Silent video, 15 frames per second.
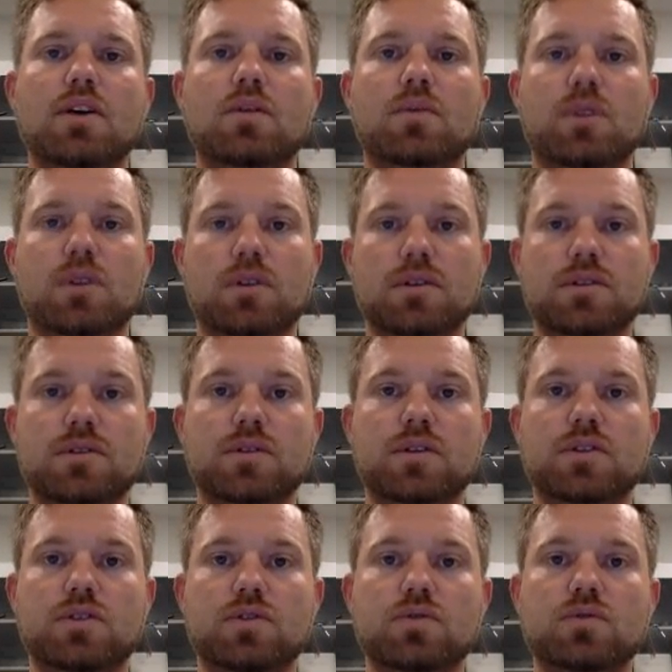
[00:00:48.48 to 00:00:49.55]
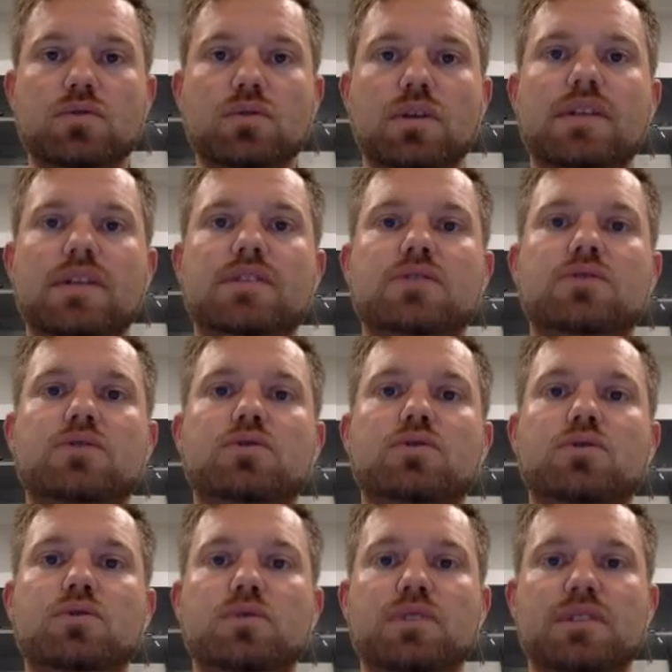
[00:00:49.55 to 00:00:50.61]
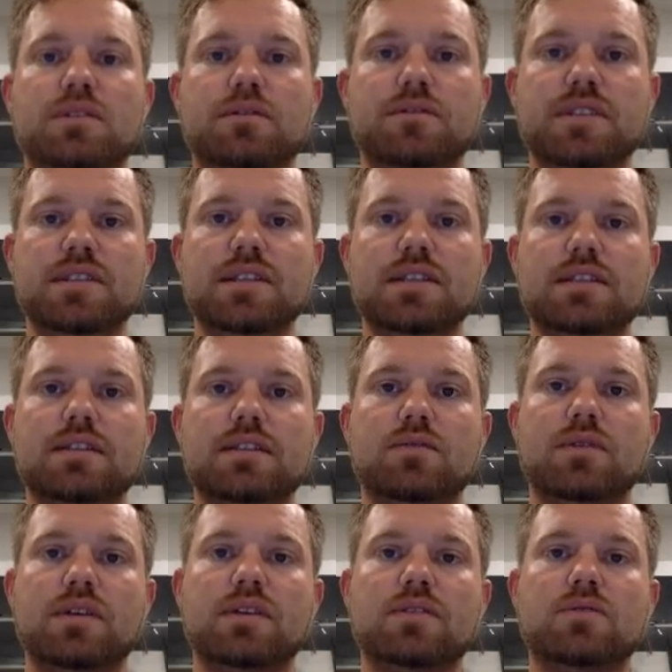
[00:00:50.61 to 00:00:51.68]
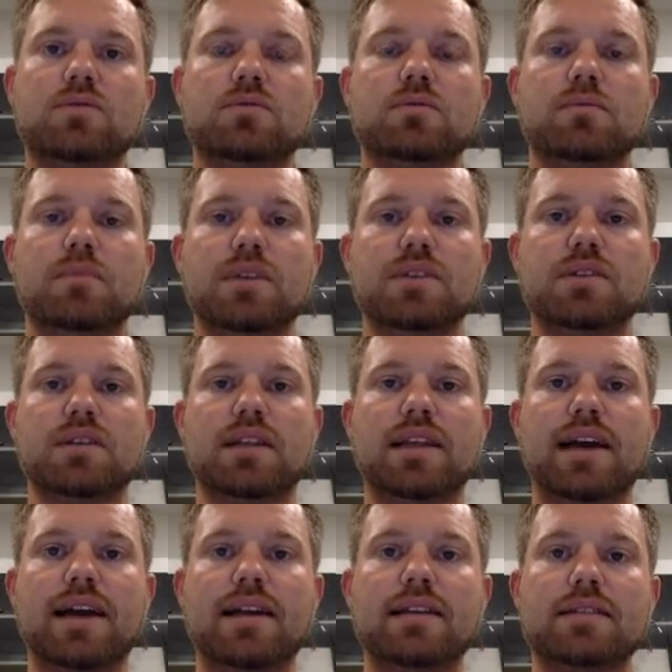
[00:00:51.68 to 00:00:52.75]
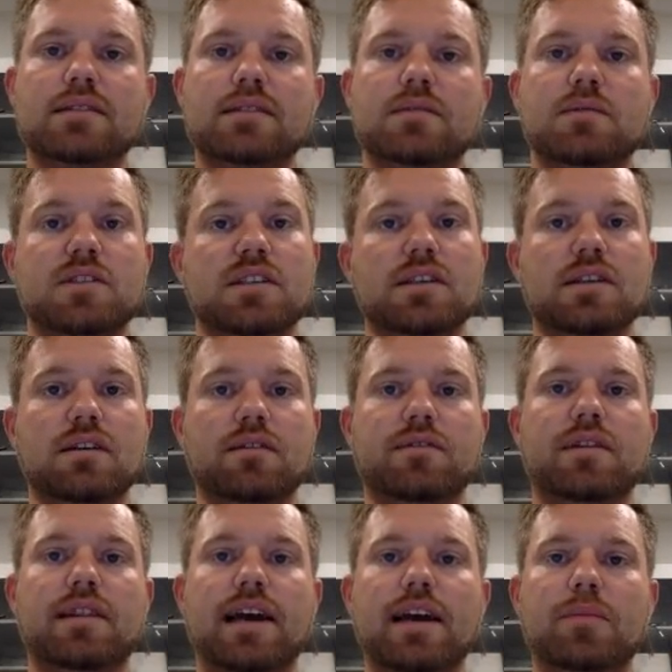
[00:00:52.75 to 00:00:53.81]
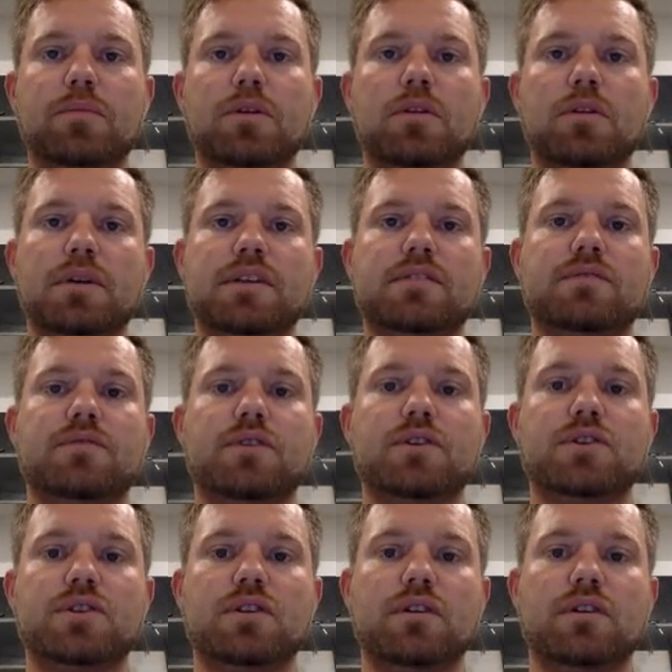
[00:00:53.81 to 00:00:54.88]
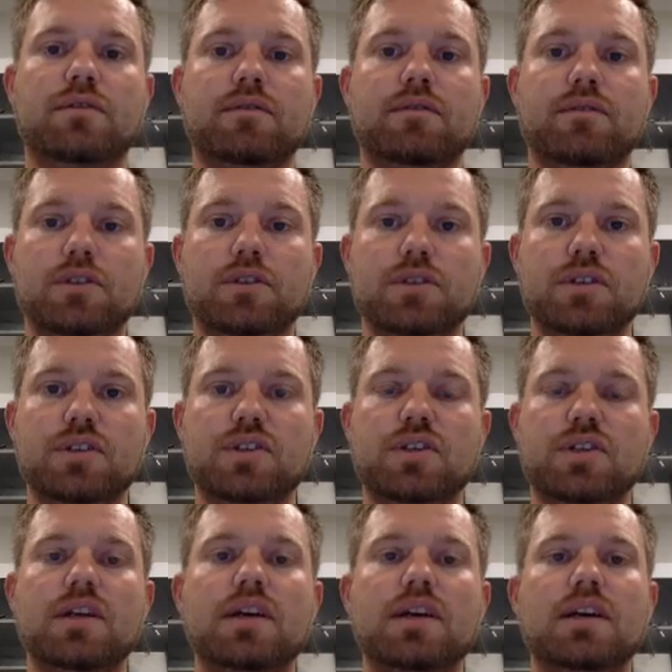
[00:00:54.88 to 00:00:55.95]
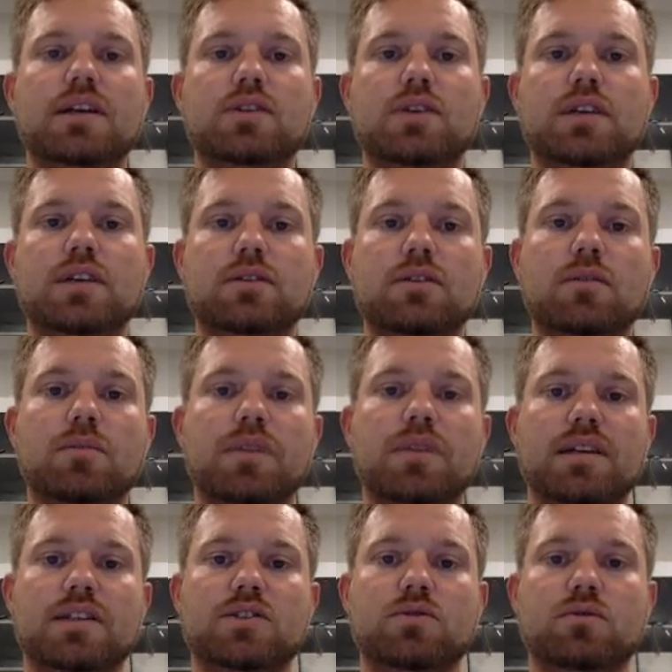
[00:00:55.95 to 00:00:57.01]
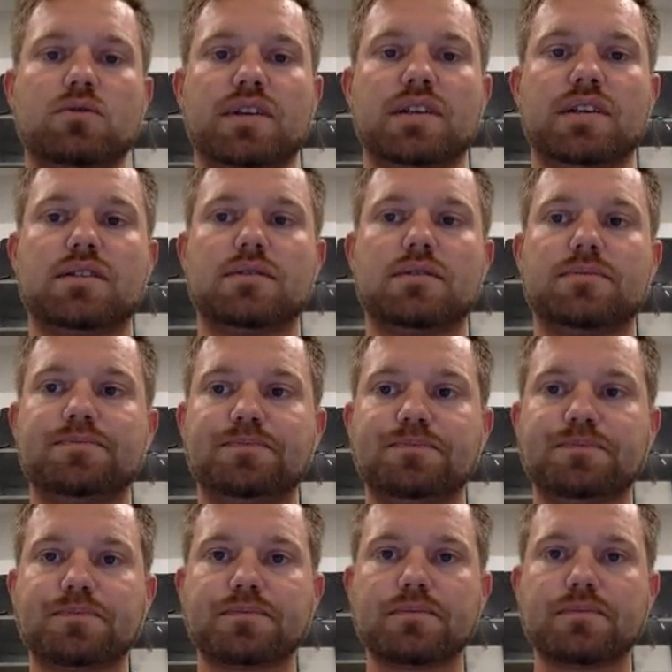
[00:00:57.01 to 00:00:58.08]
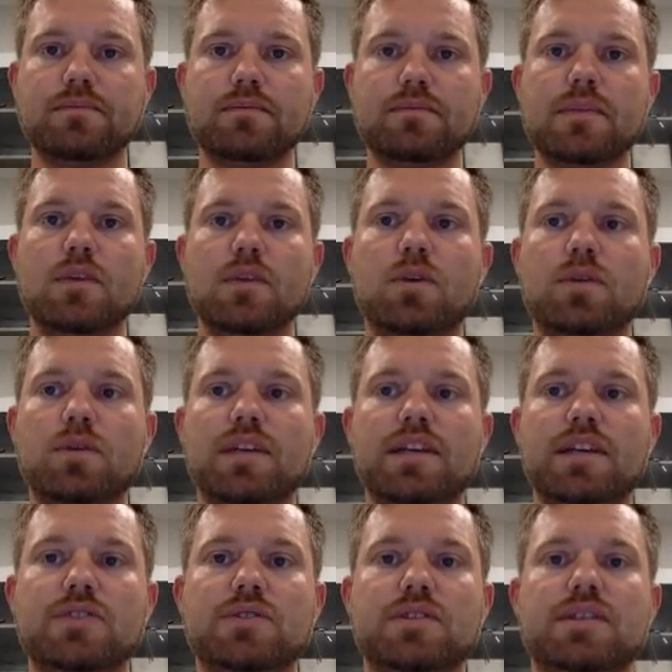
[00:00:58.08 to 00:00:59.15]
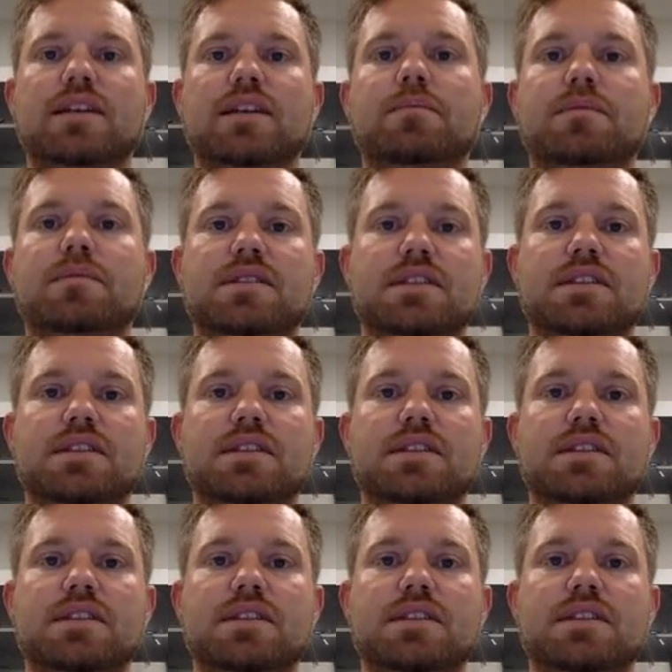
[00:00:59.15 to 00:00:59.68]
What else you can do is to do this in physics, where you measure the light intensity of a light bulb as a function of the voltage and try to compare these two things. What we need to set up this